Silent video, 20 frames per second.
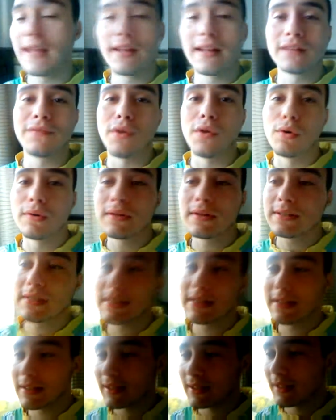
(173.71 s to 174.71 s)
the end of
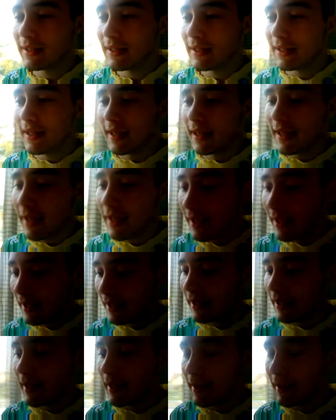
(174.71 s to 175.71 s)
August.
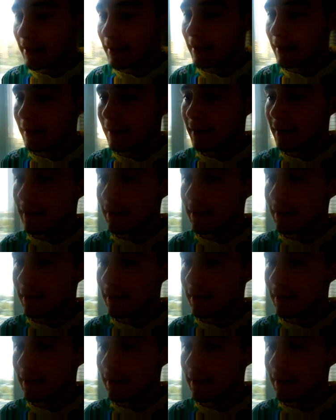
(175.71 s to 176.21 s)
And